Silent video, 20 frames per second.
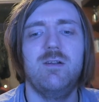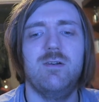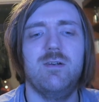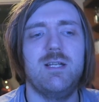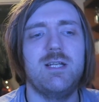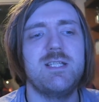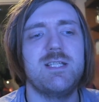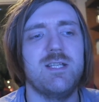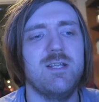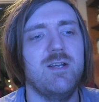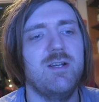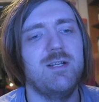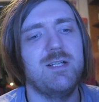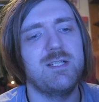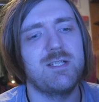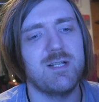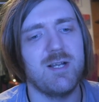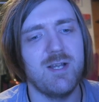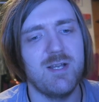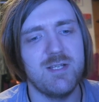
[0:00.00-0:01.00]
or at least the early
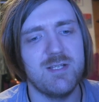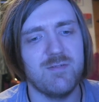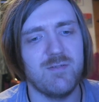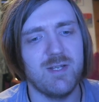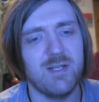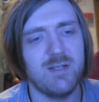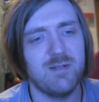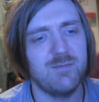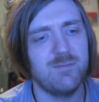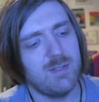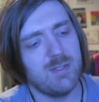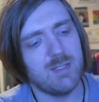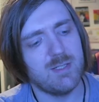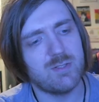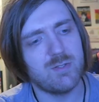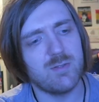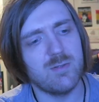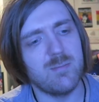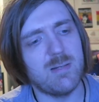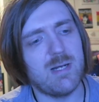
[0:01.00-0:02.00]
signs of it. And they're
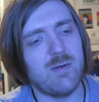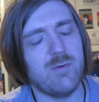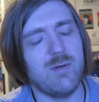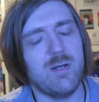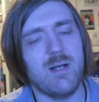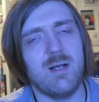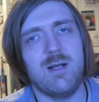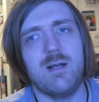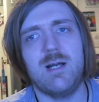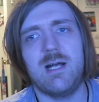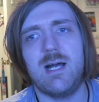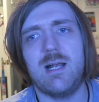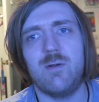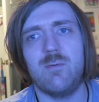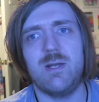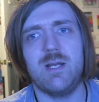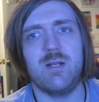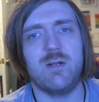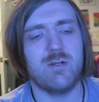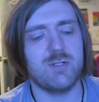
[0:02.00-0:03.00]
talking about uh,
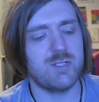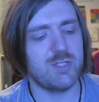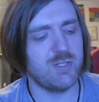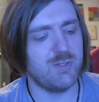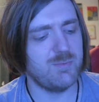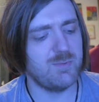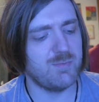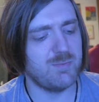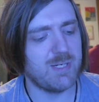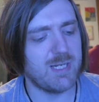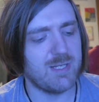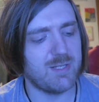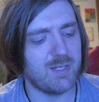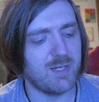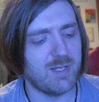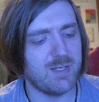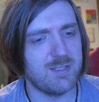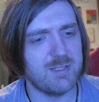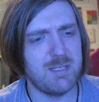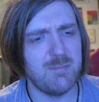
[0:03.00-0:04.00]
Halloween costumes and we get the
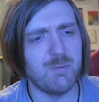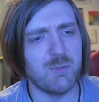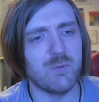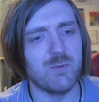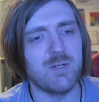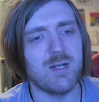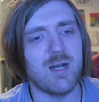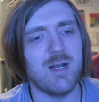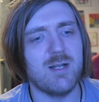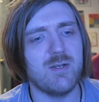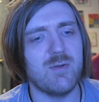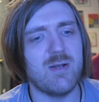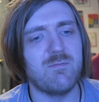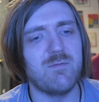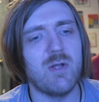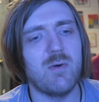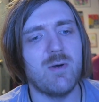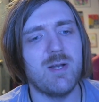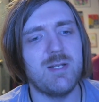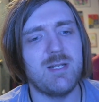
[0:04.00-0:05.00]
line, typical guy, you have
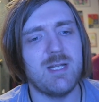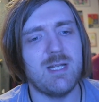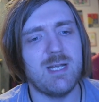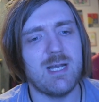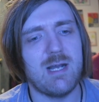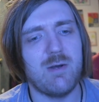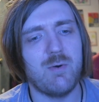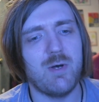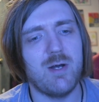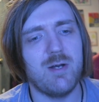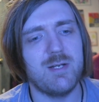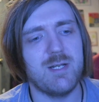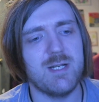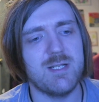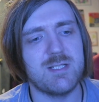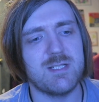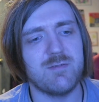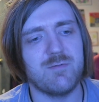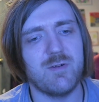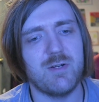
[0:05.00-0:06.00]
no idea how hard it
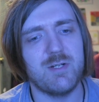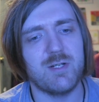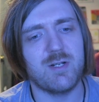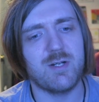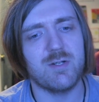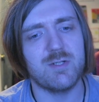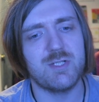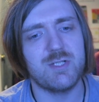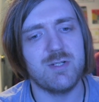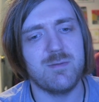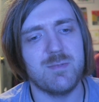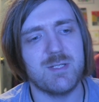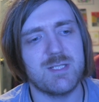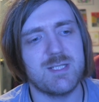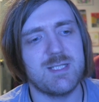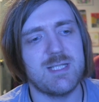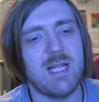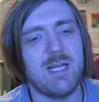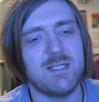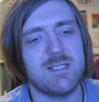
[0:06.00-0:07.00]
is to find a costume that's
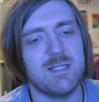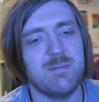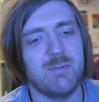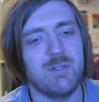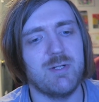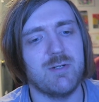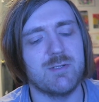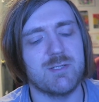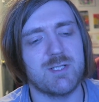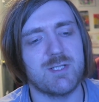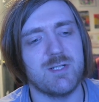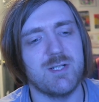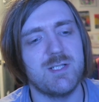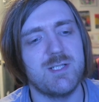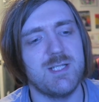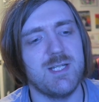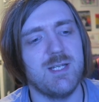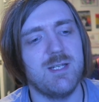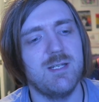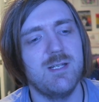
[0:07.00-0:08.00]
sexy but not
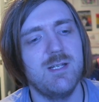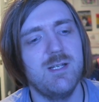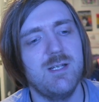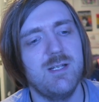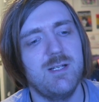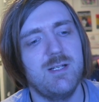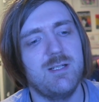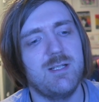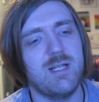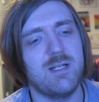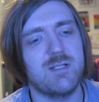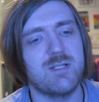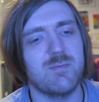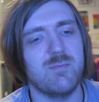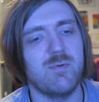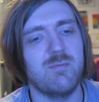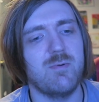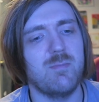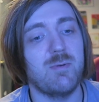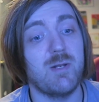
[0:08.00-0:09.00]
slutty. then
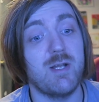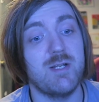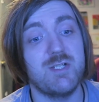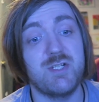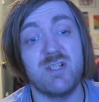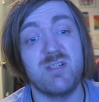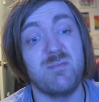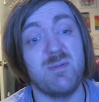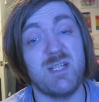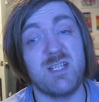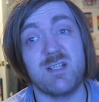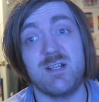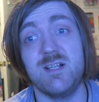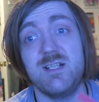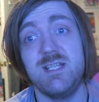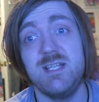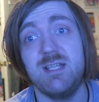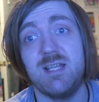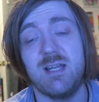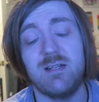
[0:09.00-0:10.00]
someone replies, just be
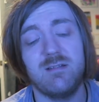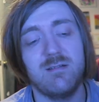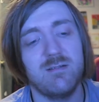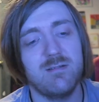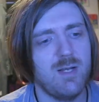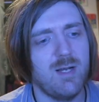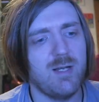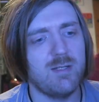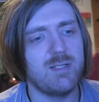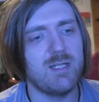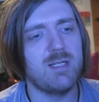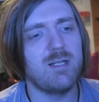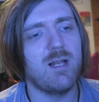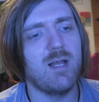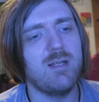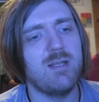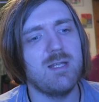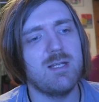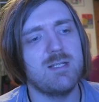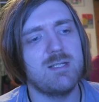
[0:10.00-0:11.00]
slutty then. I did
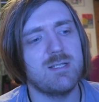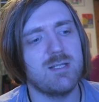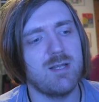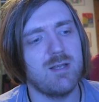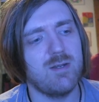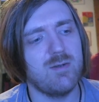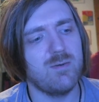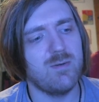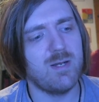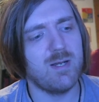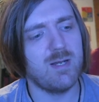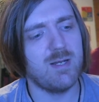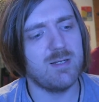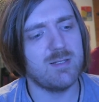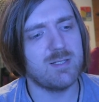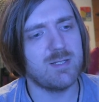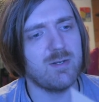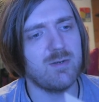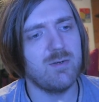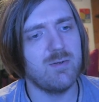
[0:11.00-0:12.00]
like this though, uh,
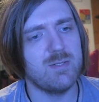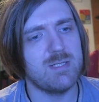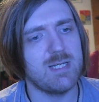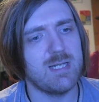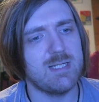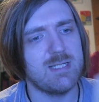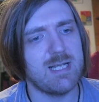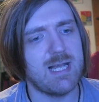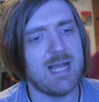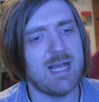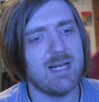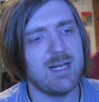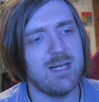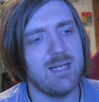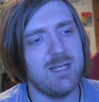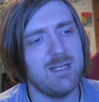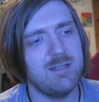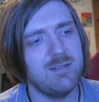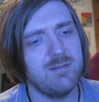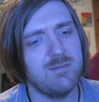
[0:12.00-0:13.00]
so who is it? Is it
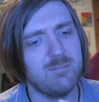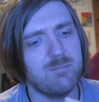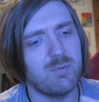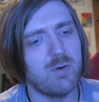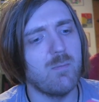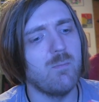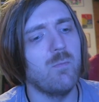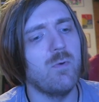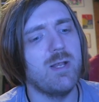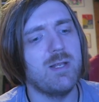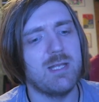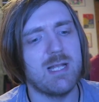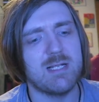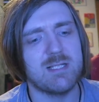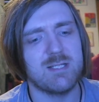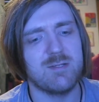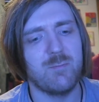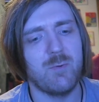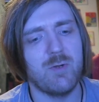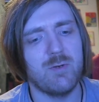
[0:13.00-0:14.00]
Adeline? Bronwyn,
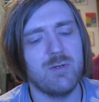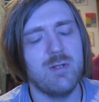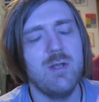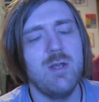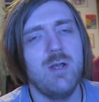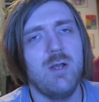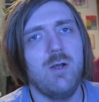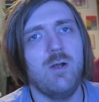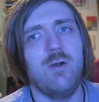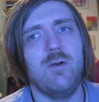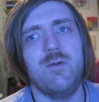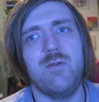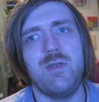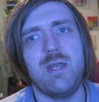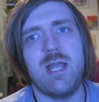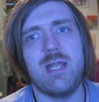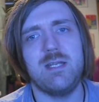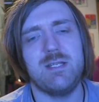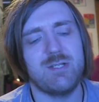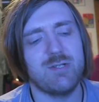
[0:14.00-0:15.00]
that's the one. Her and
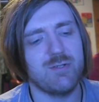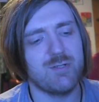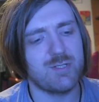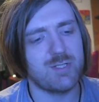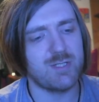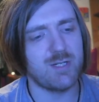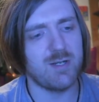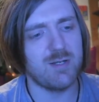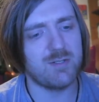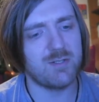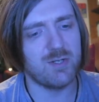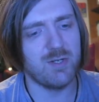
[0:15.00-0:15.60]
Nate sort of start